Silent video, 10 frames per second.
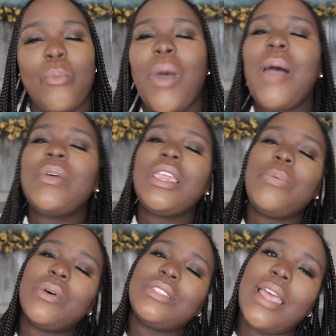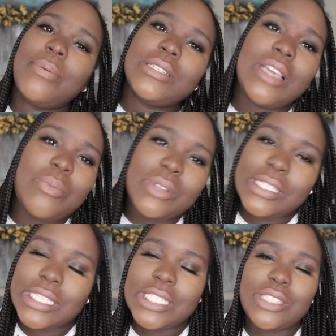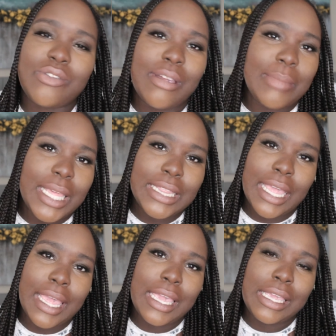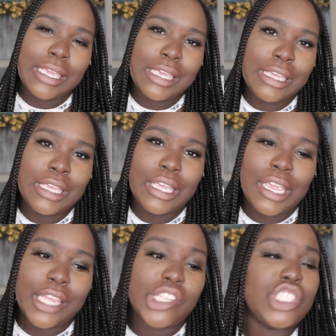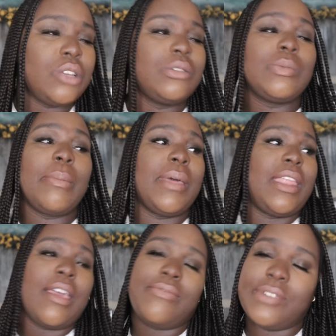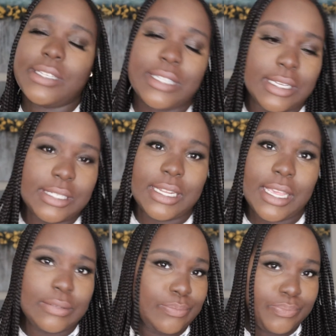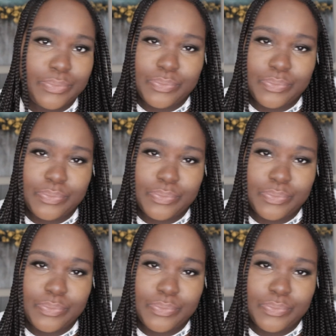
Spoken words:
Why would he put that picture up on his Instagram like that? And then she was with Ben Affleck the other day.